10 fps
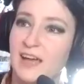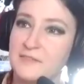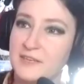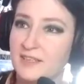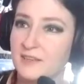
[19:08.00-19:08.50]
I
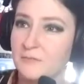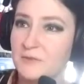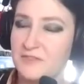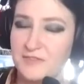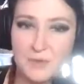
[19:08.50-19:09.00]
think
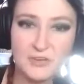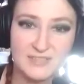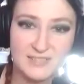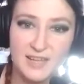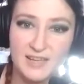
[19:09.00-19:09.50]
with the
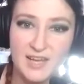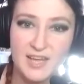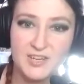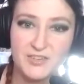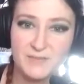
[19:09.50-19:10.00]
modern day and
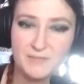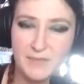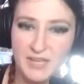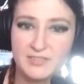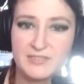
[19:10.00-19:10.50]
age,
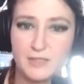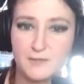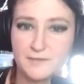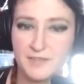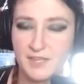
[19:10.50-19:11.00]
make
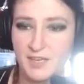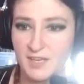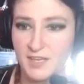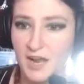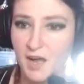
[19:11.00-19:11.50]
yourself
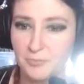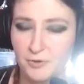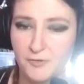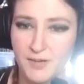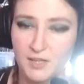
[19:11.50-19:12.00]
an art
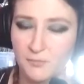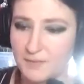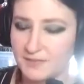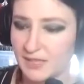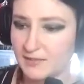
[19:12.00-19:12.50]
profile on
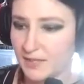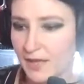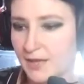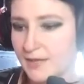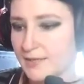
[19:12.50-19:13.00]
websites
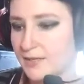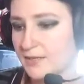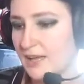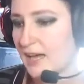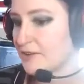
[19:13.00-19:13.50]

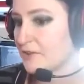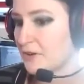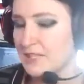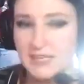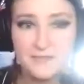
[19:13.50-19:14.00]
like, I don't know,
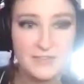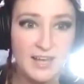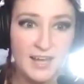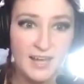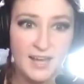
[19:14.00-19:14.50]

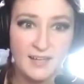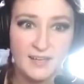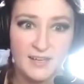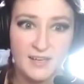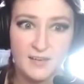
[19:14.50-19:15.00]

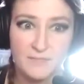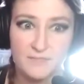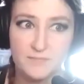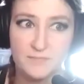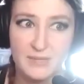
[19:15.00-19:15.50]

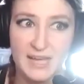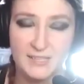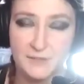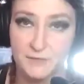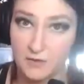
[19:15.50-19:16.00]
DeviantArt. Be
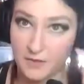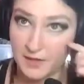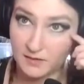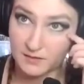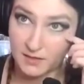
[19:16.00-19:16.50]
active on
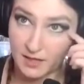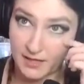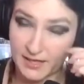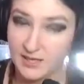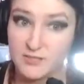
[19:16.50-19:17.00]
things
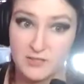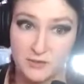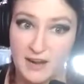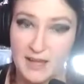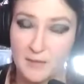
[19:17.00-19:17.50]
like
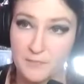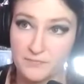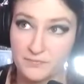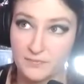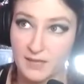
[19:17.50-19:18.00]
Instagram
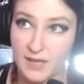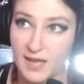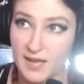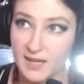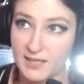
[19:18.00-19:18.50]

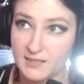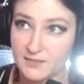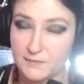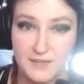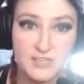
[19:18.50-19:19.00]
and
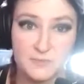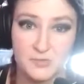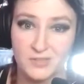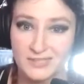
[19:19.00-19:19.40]
Facebook.